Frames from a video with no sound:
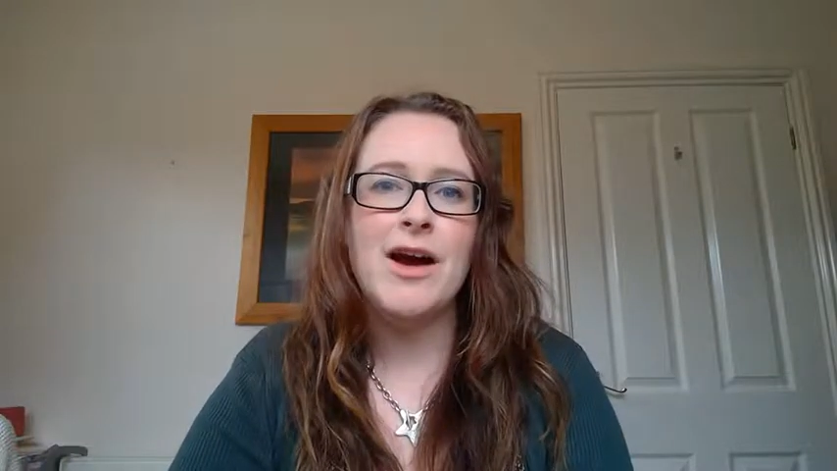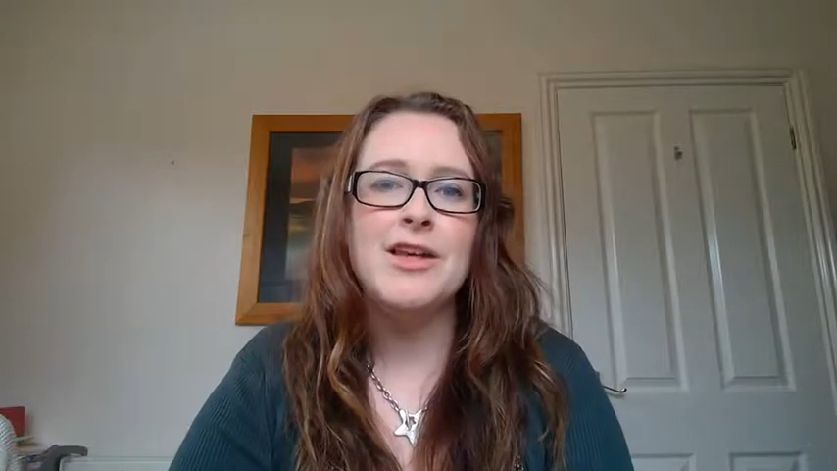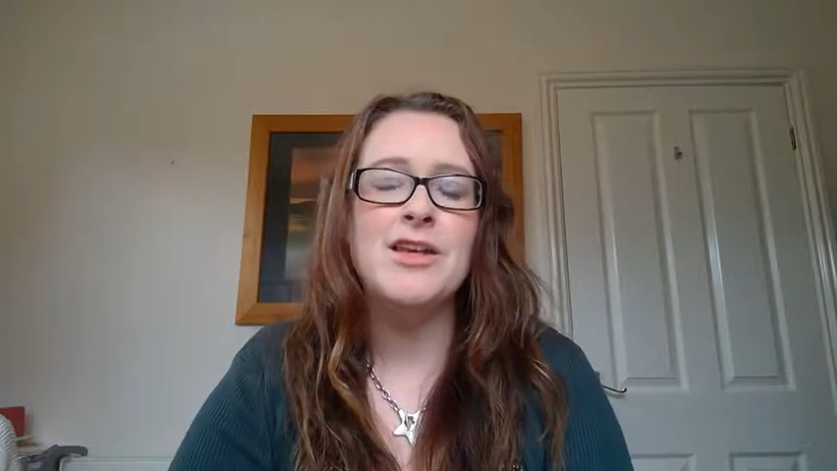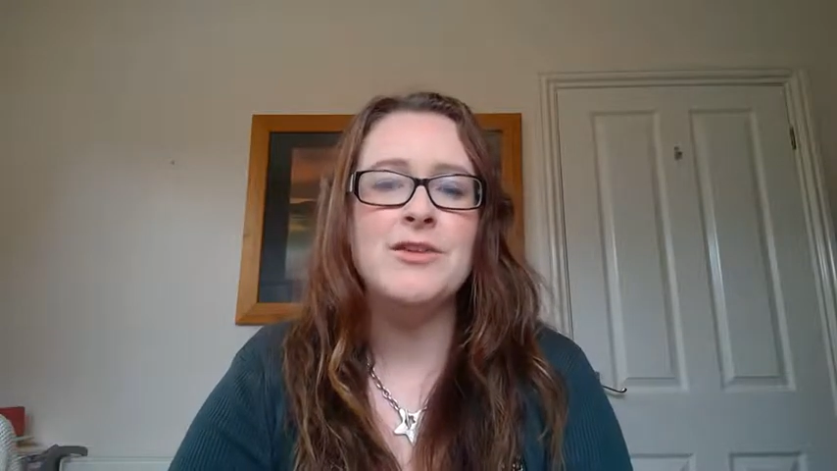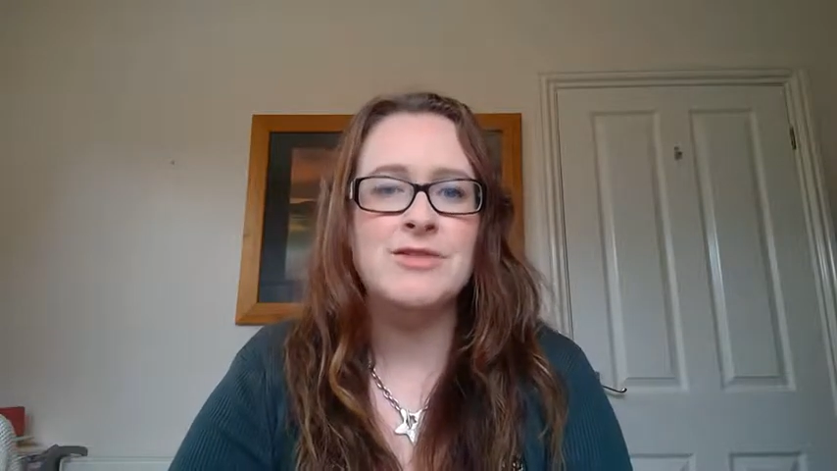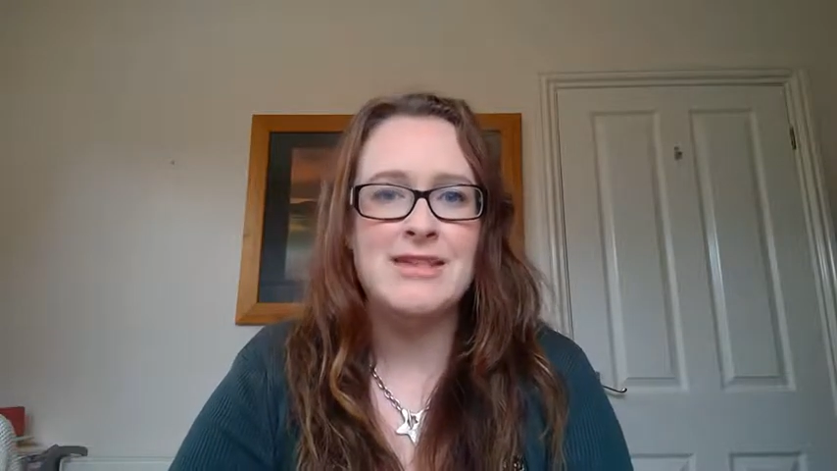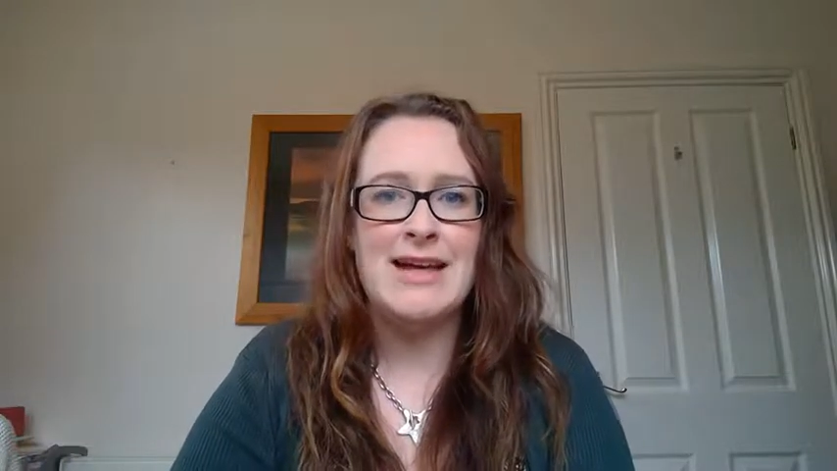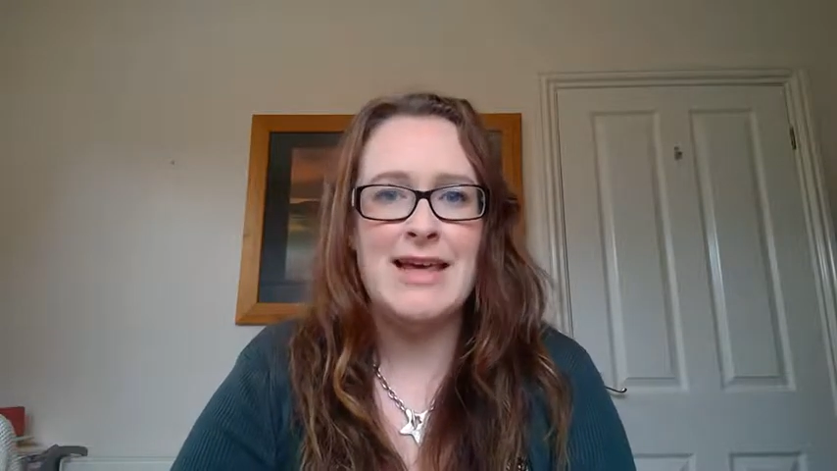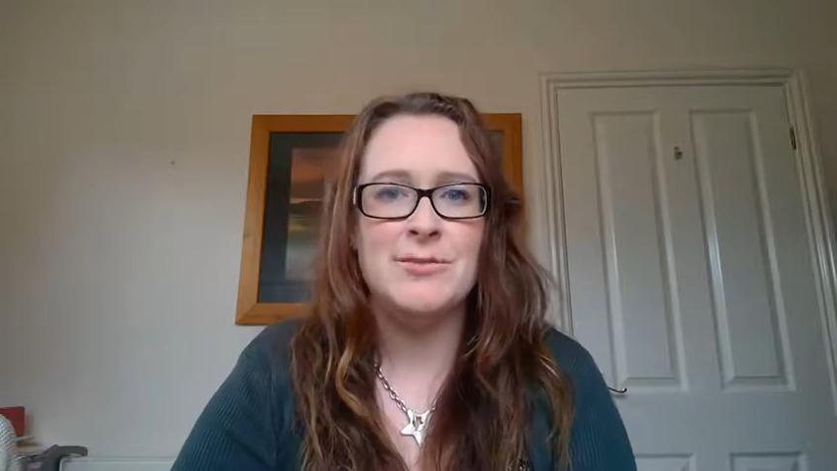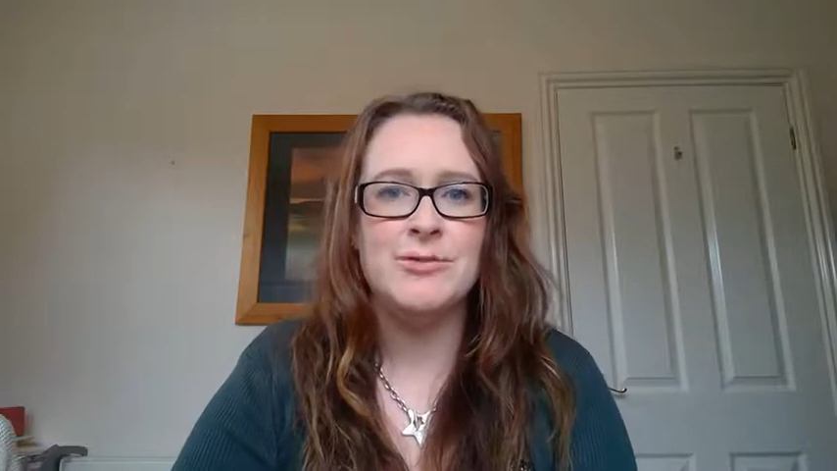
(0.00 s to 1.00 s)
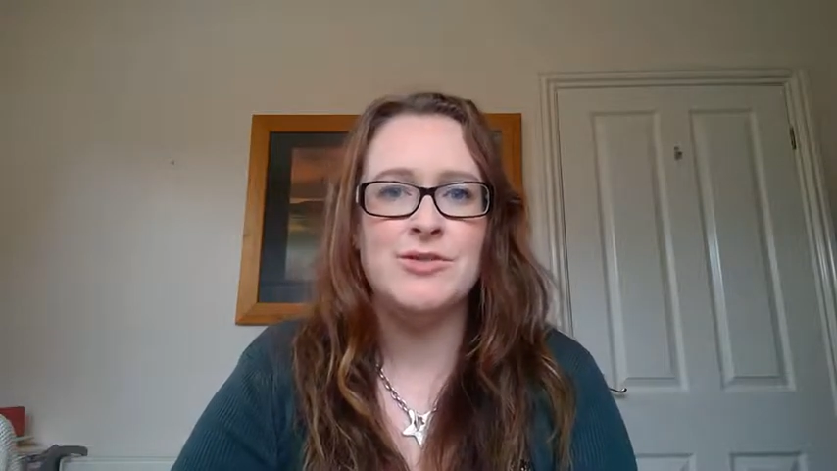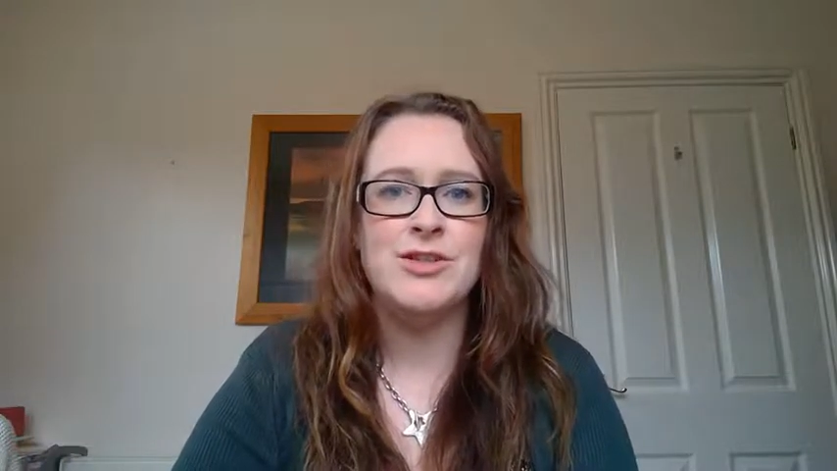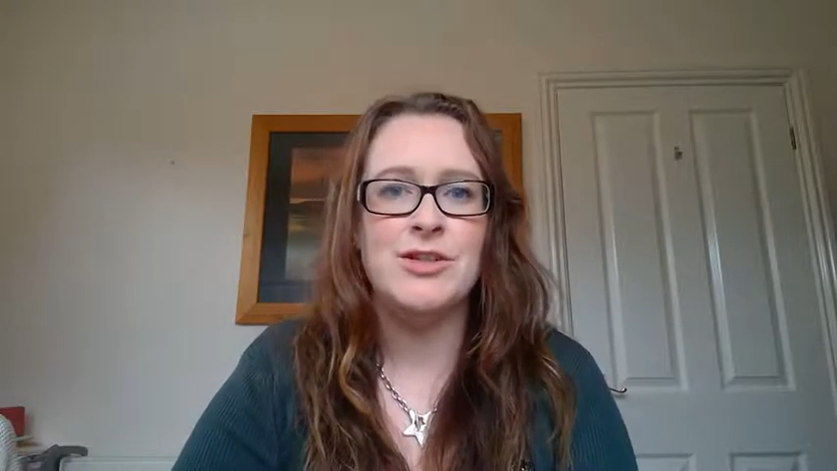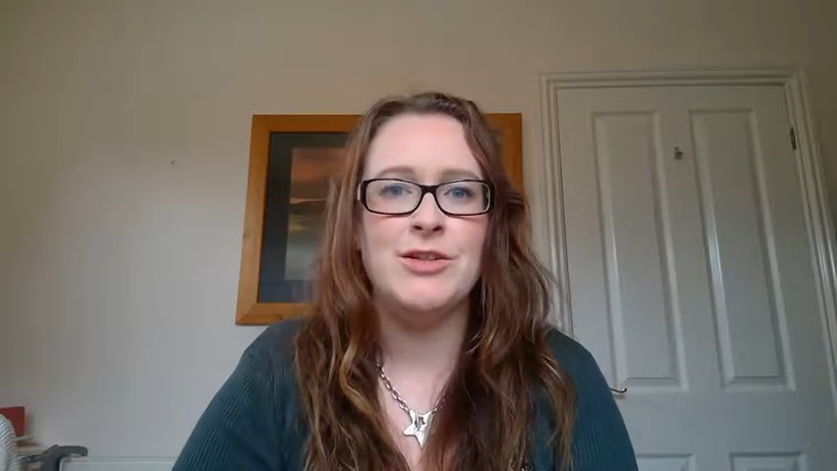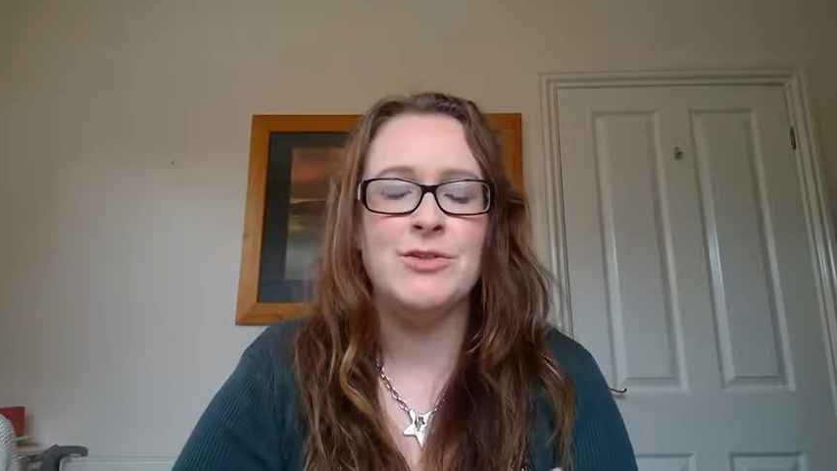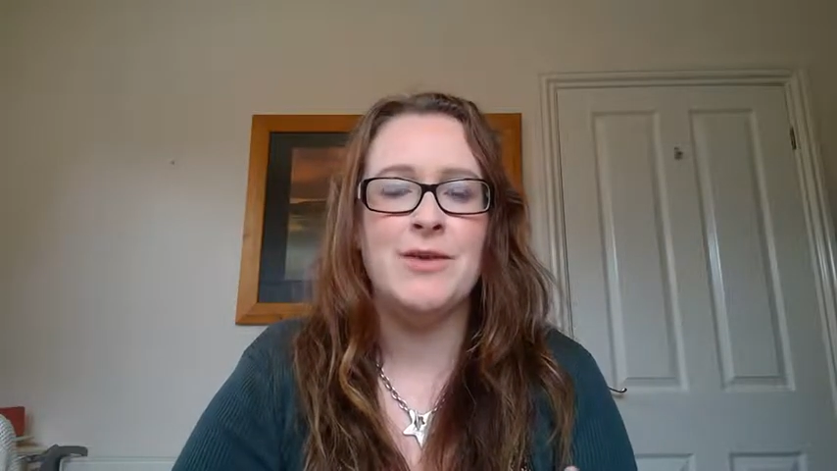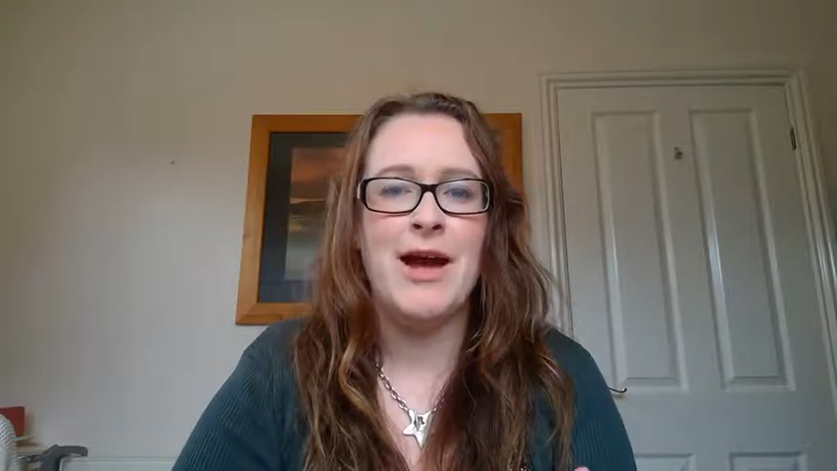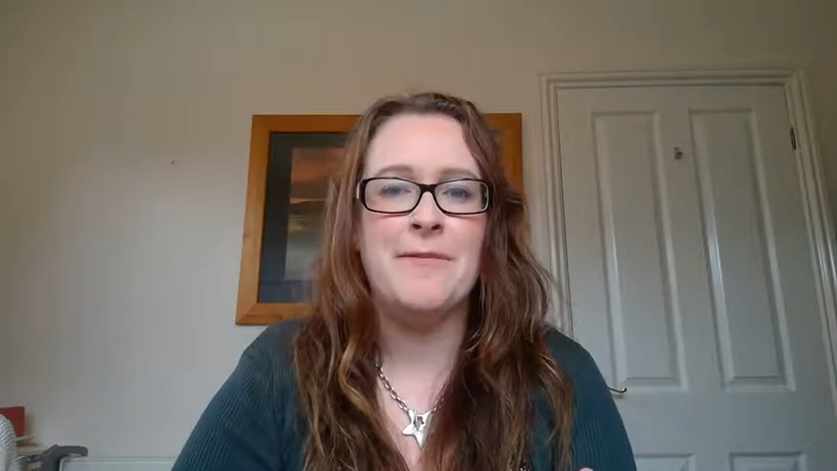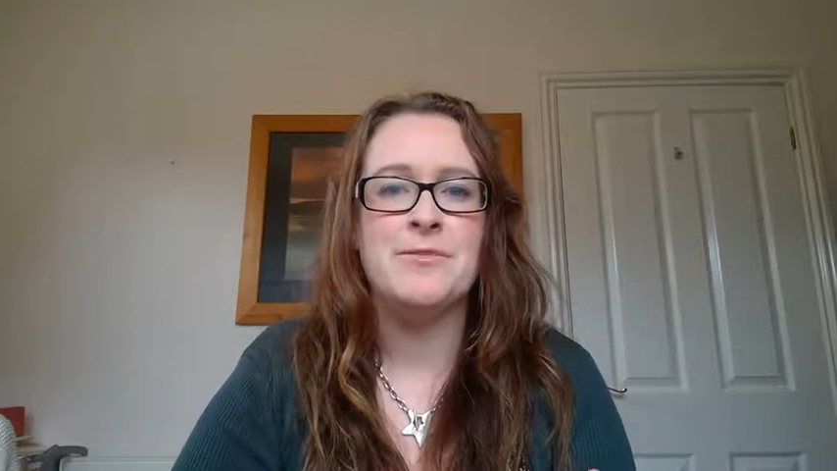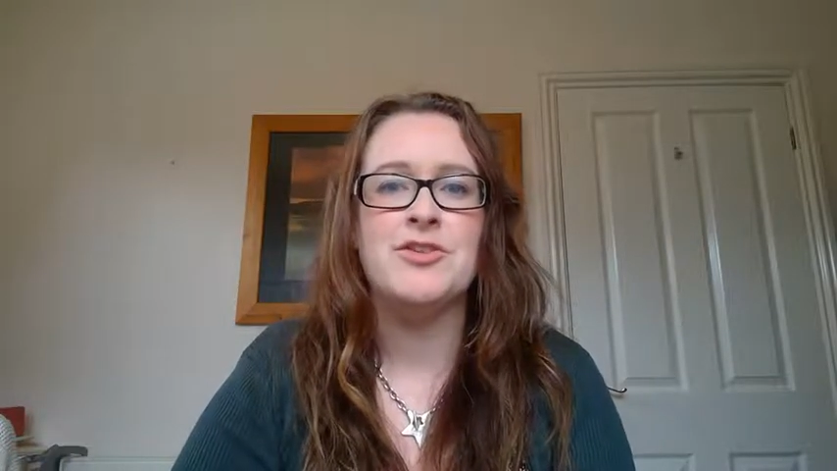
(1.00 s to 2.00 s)
are you still able
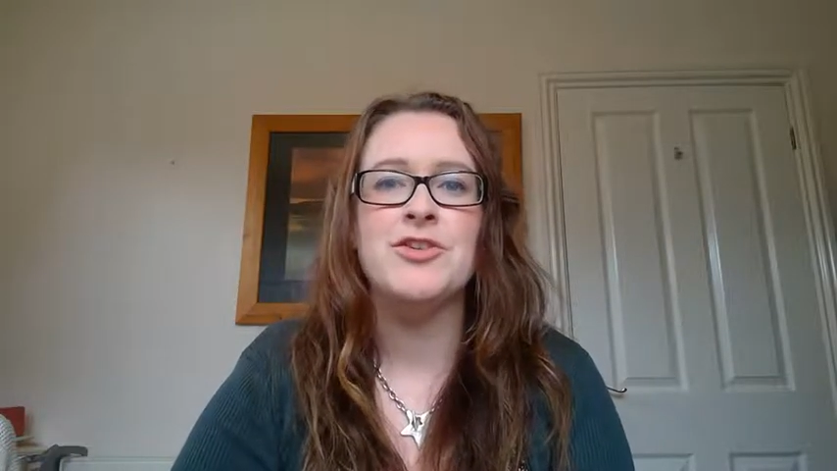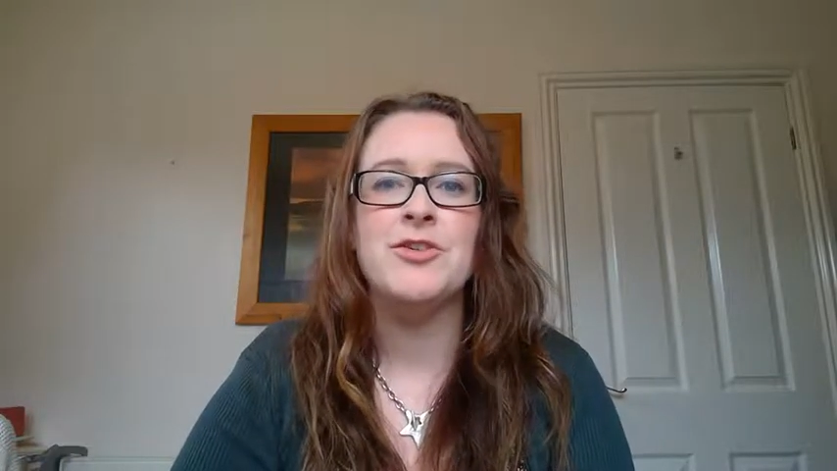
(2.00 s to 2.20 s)
to